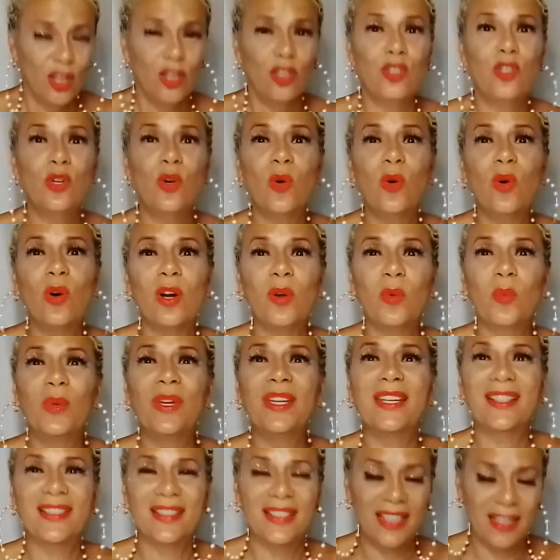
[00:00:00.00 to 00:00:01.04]
your
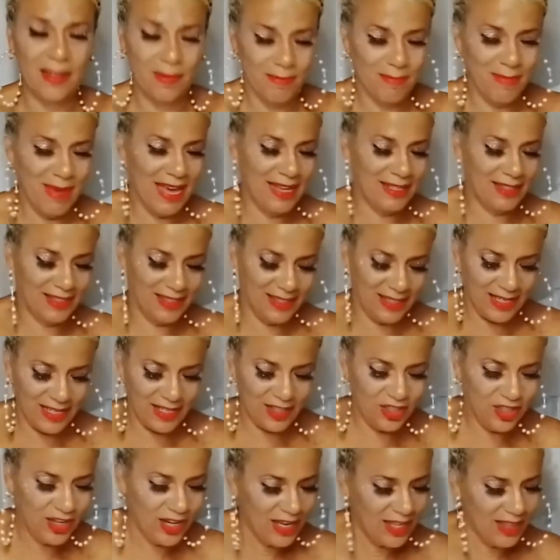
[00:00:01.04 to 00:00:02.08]
weekly
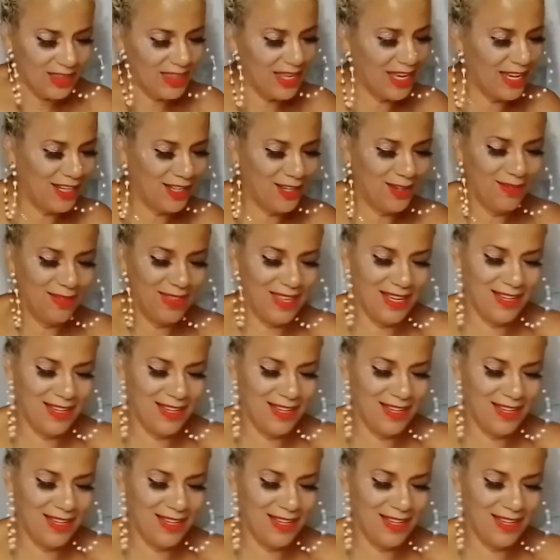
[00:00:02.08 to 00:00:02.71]
message. Thank you.